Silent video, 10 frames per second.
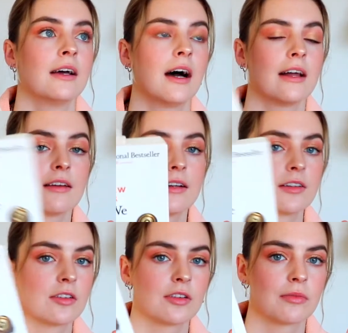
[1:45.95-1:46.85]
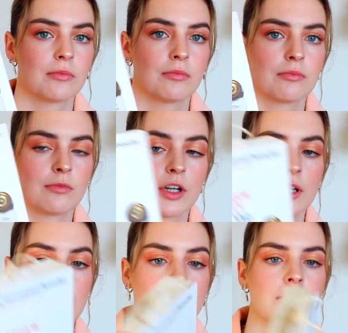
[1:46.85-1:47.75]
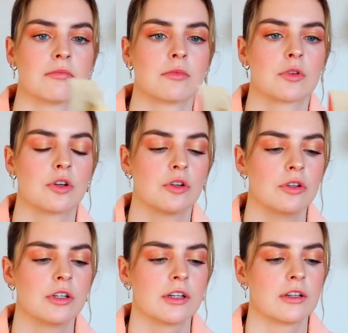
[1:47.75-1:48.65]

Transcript: I think it's just a really good,